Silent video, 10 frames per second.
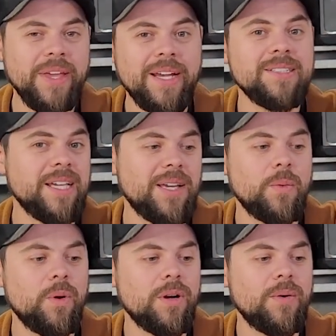things I
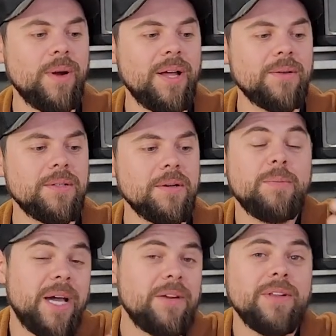can work around and
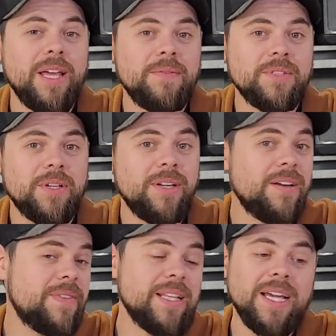the battery life is good
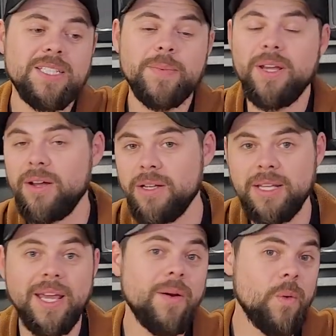enough that it lasts me all
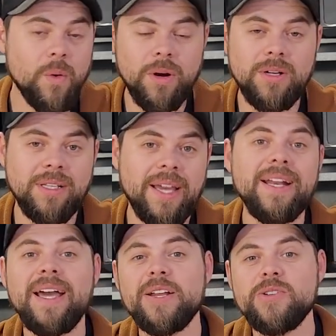day or all
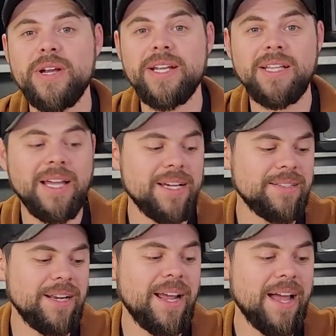night at a training
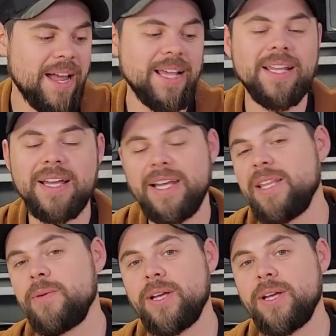class and I highly, highly